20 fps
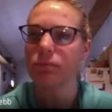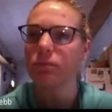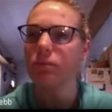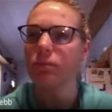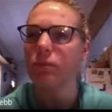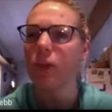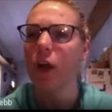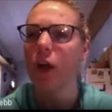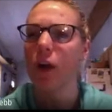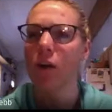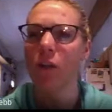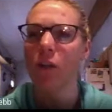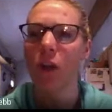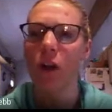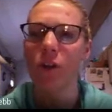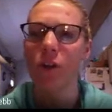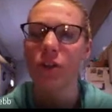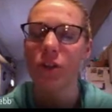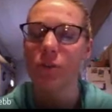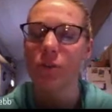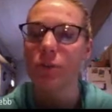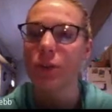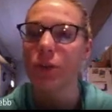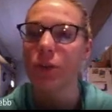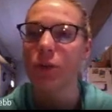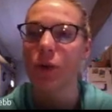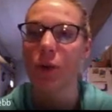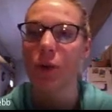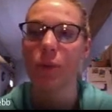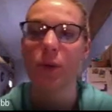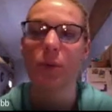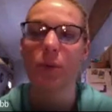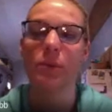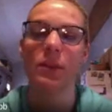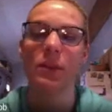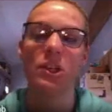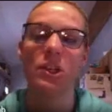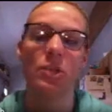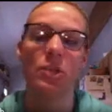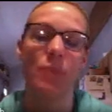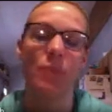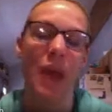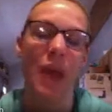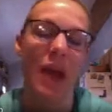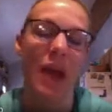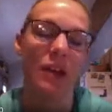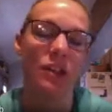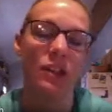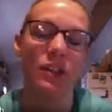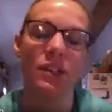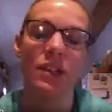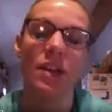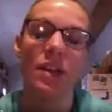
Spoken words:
are larger blue or purplish patches.